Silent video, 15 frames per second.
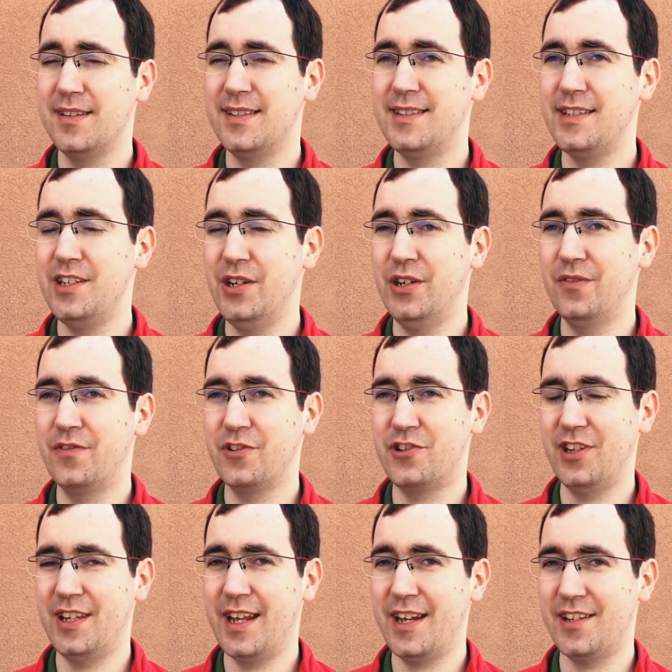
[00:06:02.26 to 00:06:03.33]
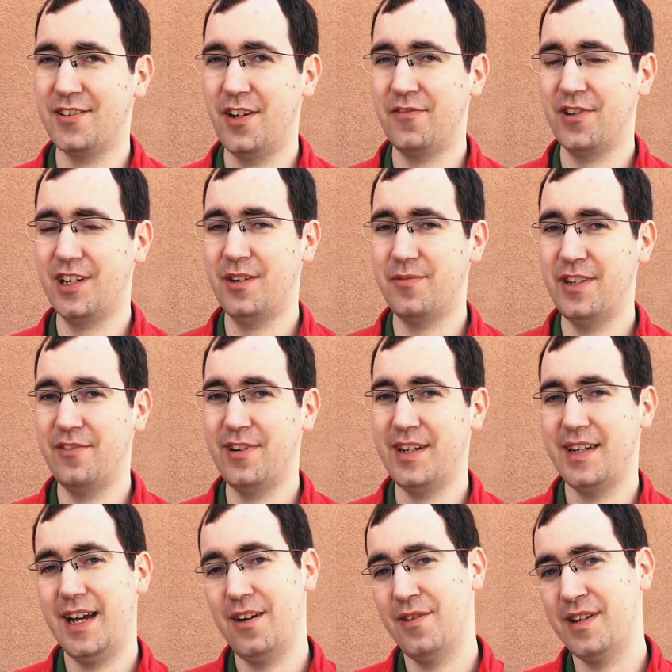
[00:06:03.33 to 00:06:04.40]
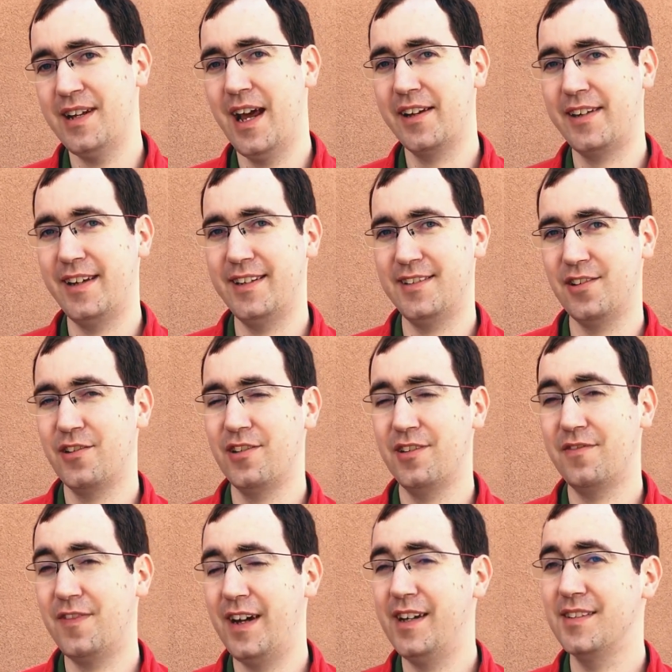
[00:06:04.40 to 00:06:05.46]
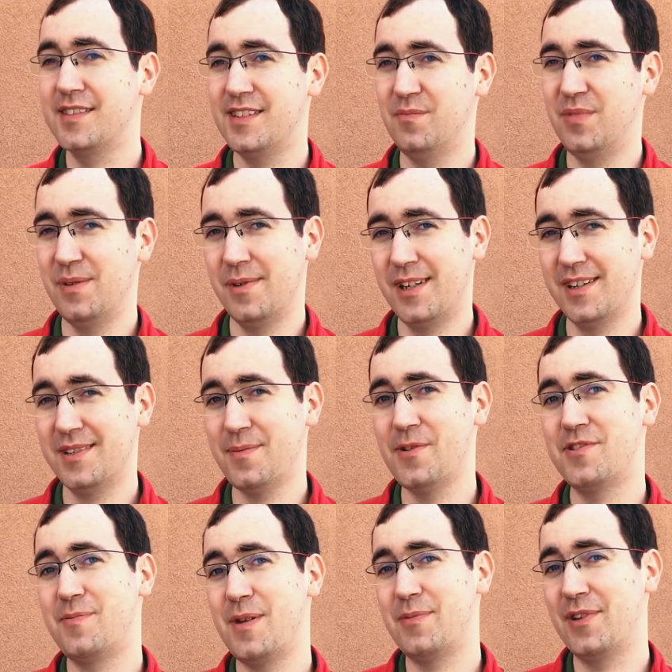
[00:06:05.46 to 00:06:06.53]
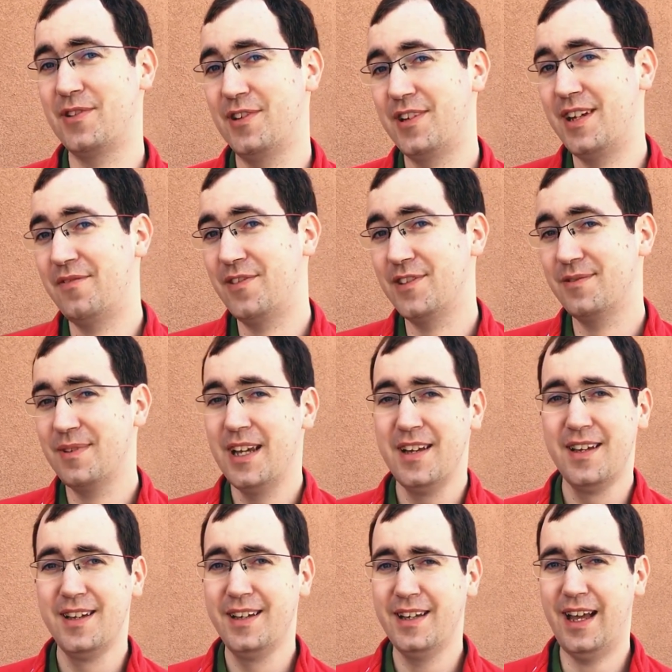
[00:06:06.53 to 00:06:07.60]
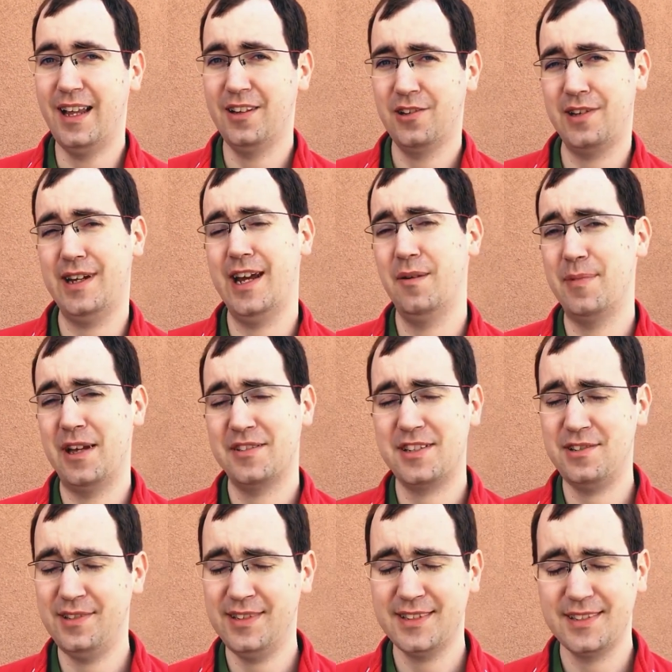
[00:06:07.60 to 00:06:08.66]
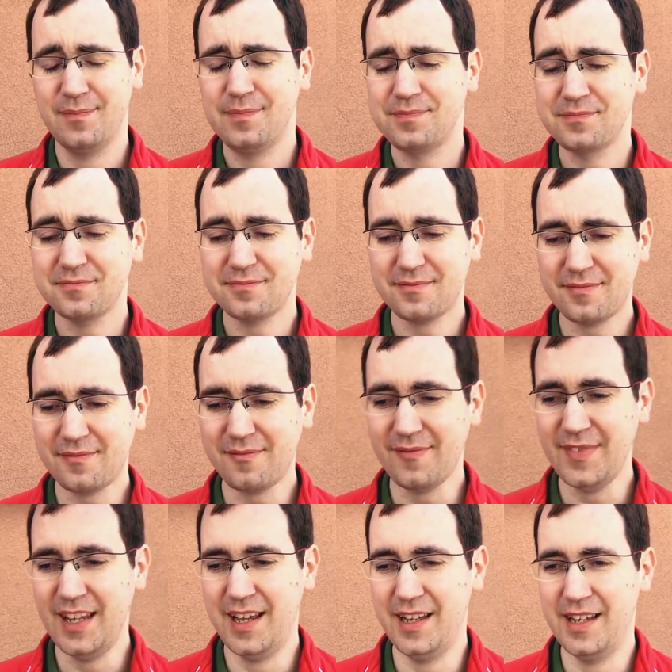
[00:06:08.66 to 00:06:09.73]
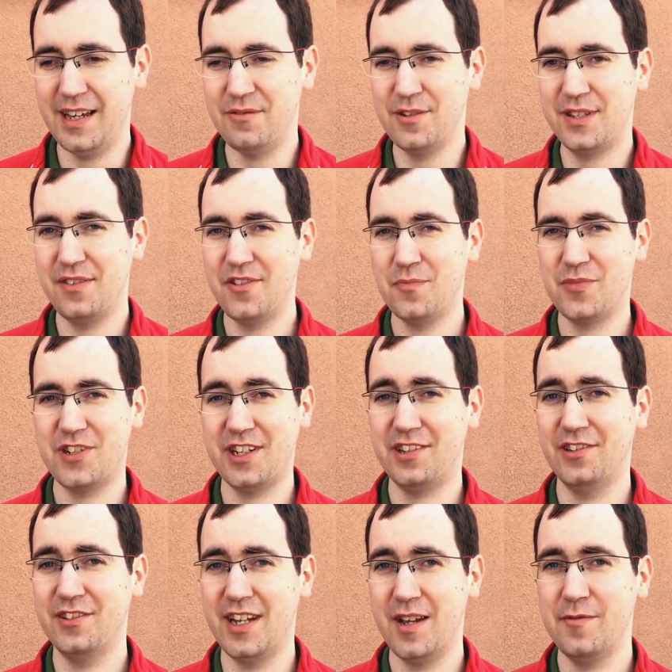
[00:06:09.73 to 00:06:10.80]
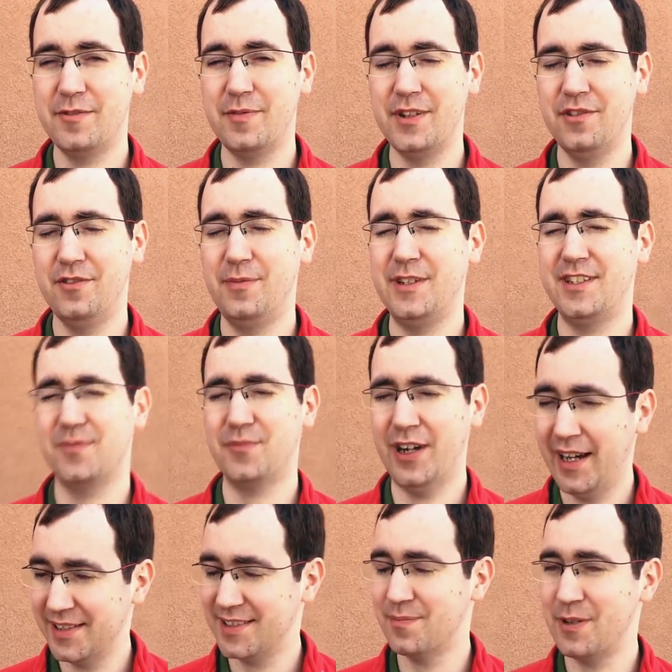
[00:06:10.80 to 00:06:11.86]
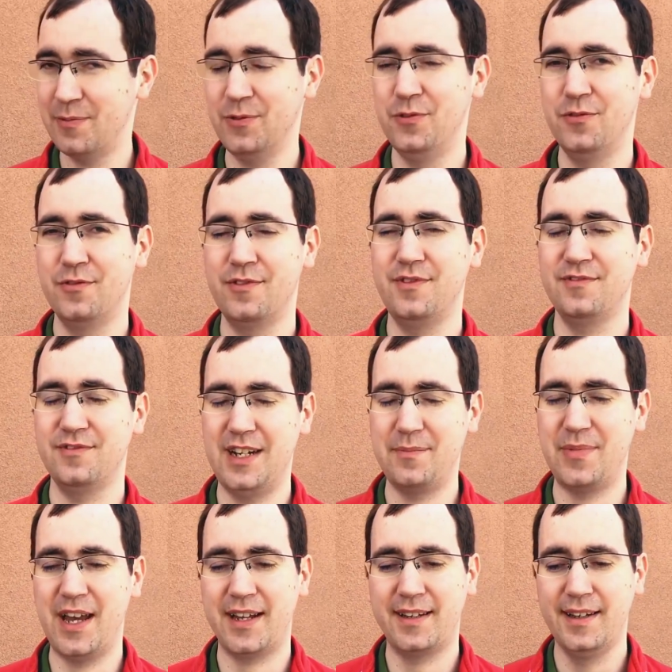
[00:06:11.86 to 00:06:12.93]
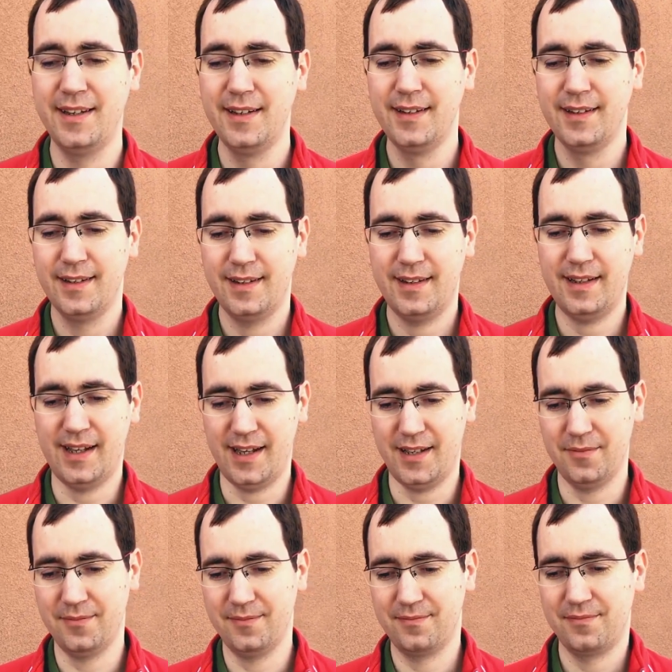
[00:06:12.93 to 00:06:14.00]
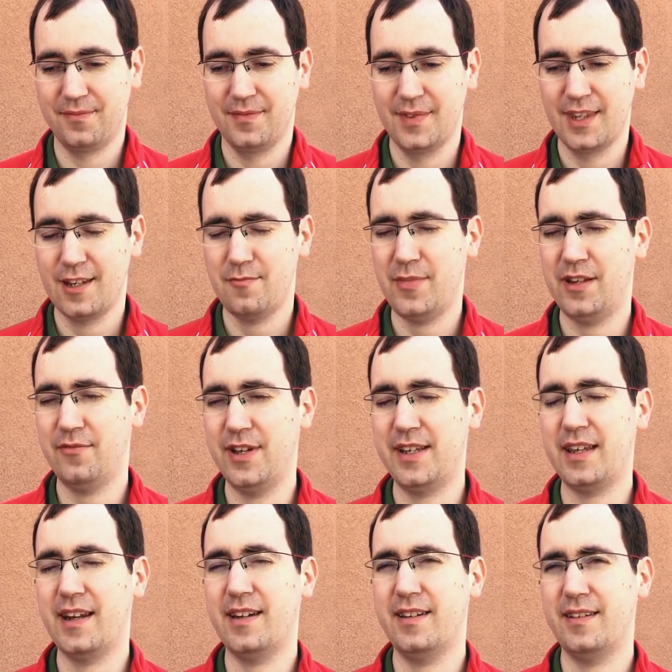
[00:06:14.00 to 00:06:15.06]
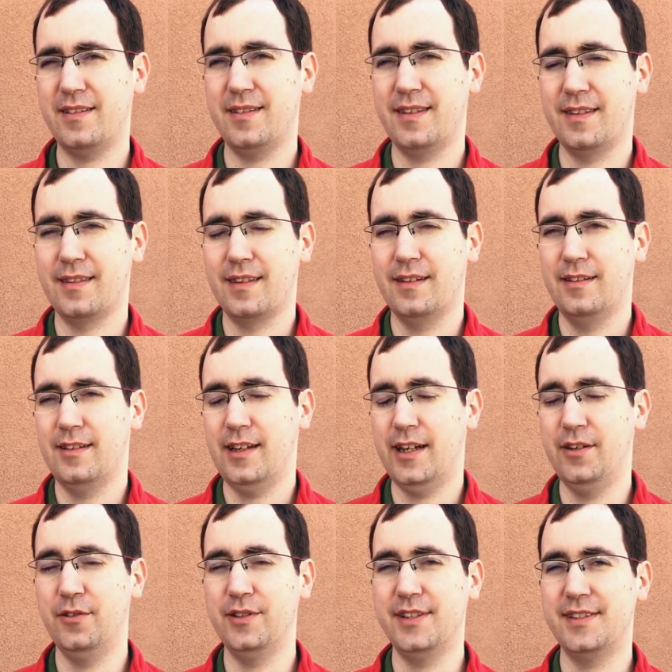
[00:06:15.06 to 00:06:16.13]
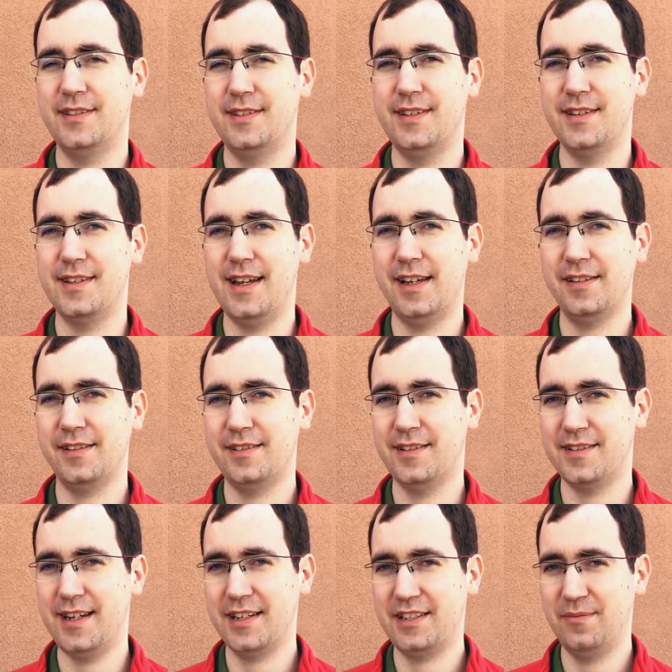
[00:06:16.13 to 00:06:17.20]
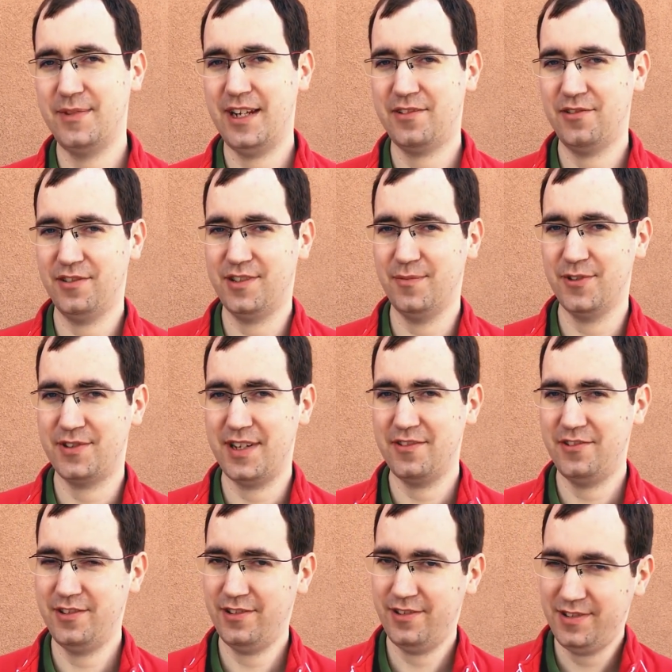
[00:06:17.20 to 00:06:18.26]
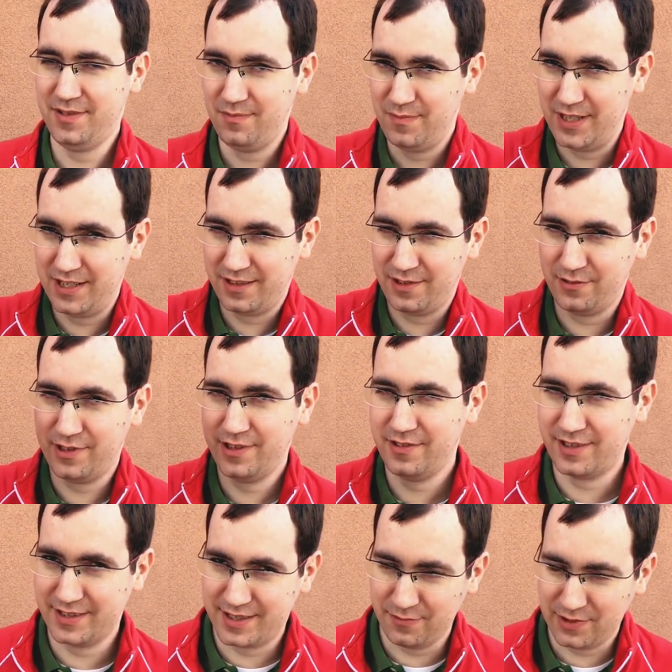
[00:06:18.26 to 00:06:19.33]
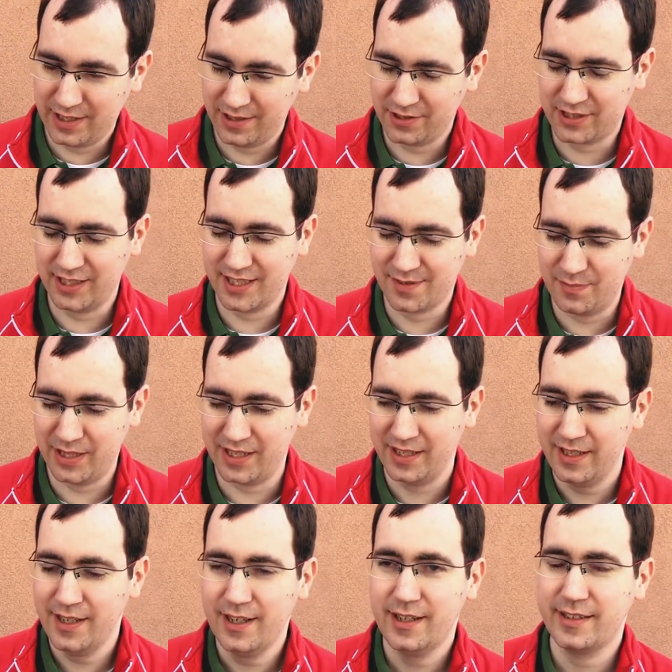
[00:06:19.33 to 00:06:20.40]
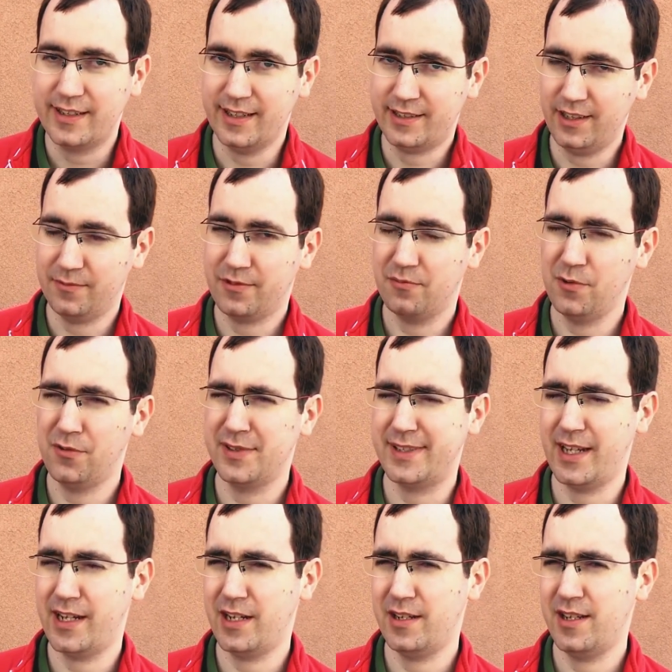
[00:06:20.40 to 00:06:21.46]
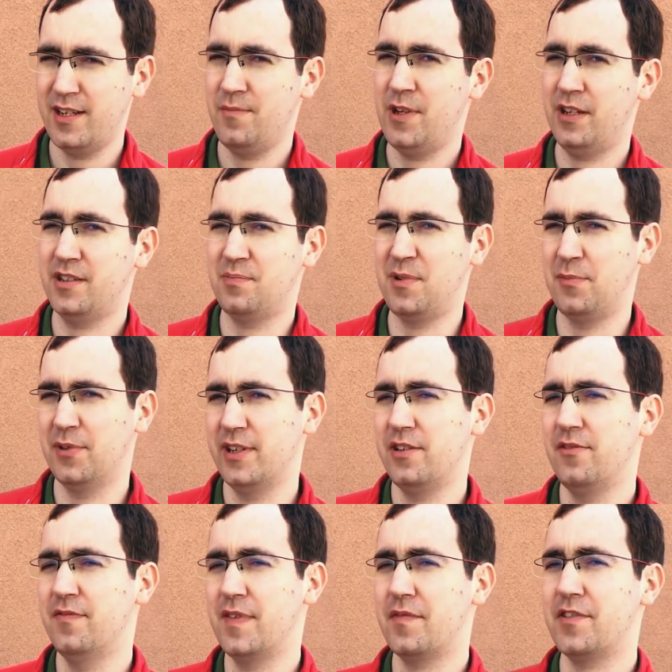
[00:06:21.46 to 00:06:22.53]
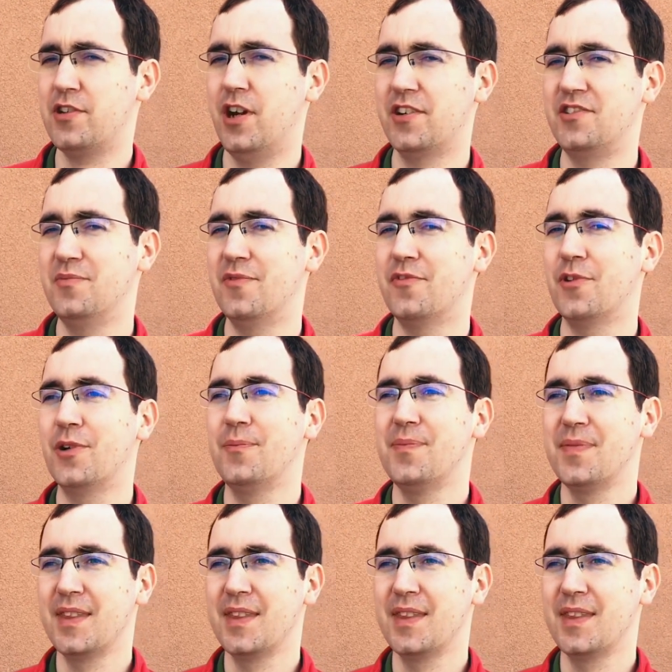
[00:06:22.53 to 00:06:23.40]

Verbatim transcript: C E O of virtually any software company right now and not get a circular route simply because most people are looking for, uh, looking to help out students. Yeah. Uh, I won't give you particular names, but you would be surprised the people who go right back. Uh, by the way, Git, no, this is not does not come natural to most engineers, me included. You can see what I look like, but get comfortable with sending email to people that you have never talked to before.